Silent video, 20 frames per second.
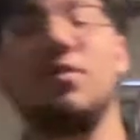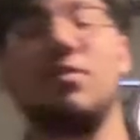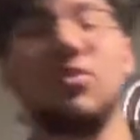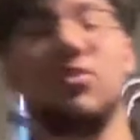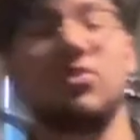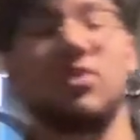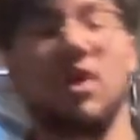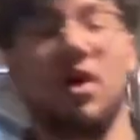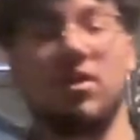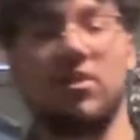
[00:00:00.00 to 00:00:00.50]

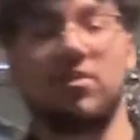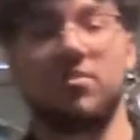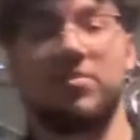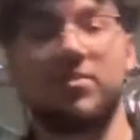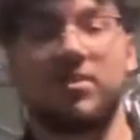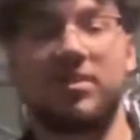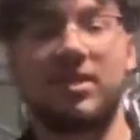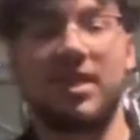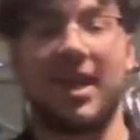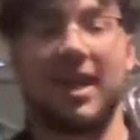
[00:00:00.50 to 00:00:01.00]
those
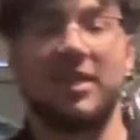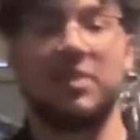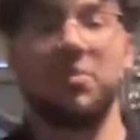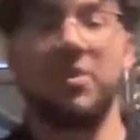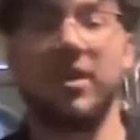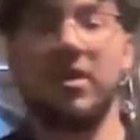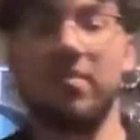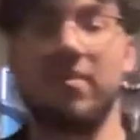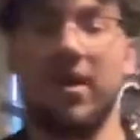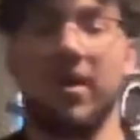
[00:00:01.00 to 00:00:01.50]
condoms that I
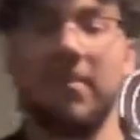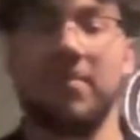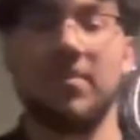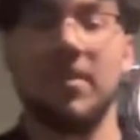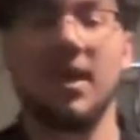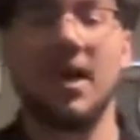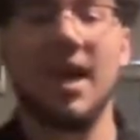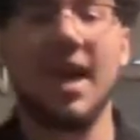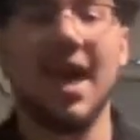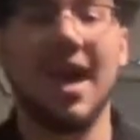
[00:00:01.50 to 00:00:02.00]
speak about,
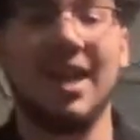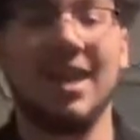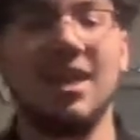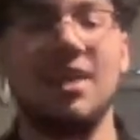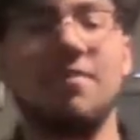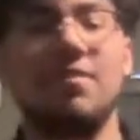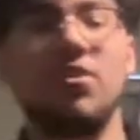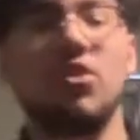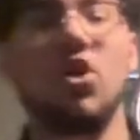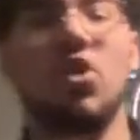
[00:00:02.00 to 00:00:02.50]
and
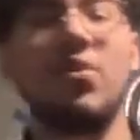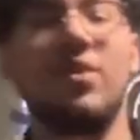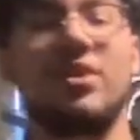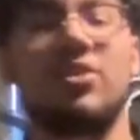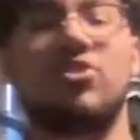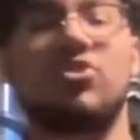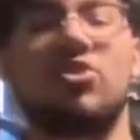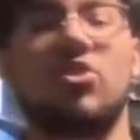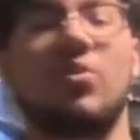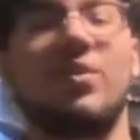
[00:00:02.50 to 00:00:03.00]
even though it
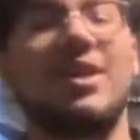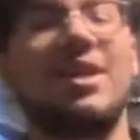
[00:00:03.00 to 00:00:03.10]
is so